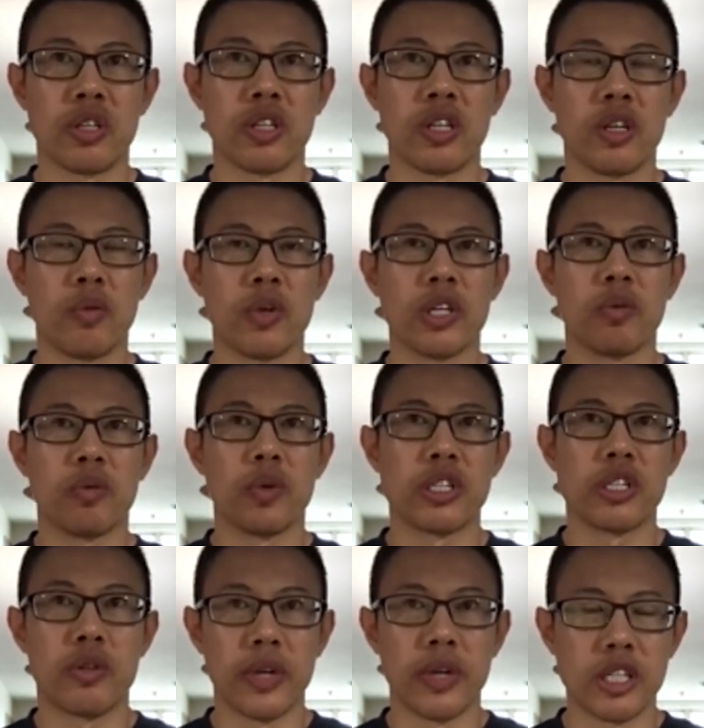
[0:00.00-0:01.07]
with
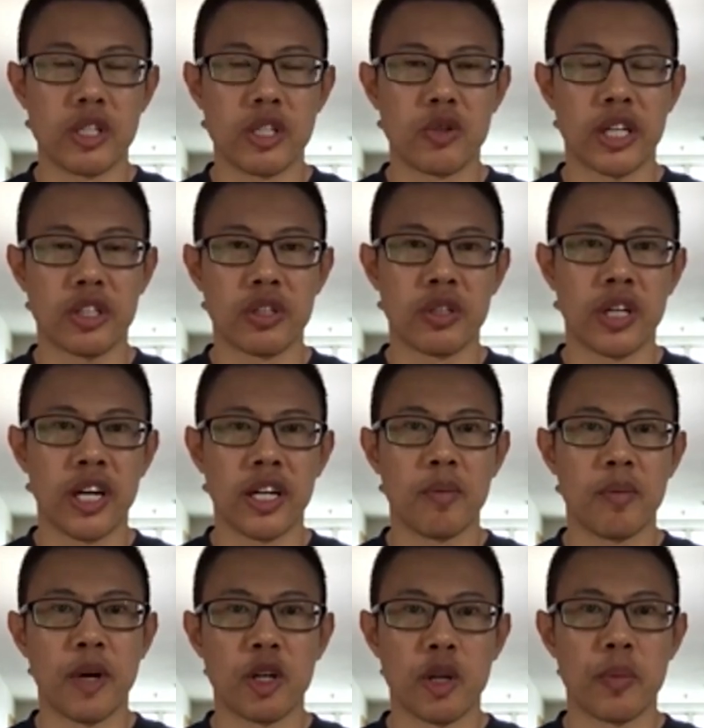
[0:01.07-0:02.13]
3D structure and
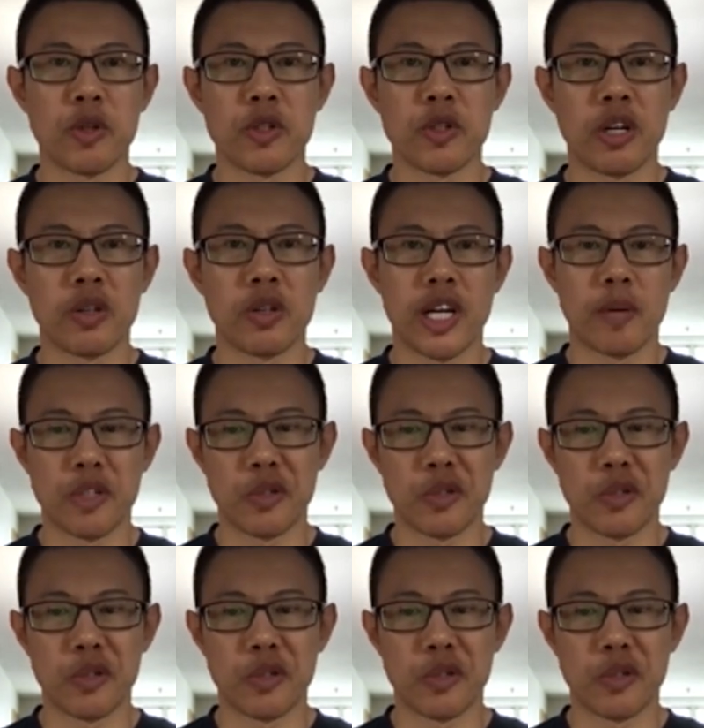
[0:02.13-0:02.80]
multiple cell types,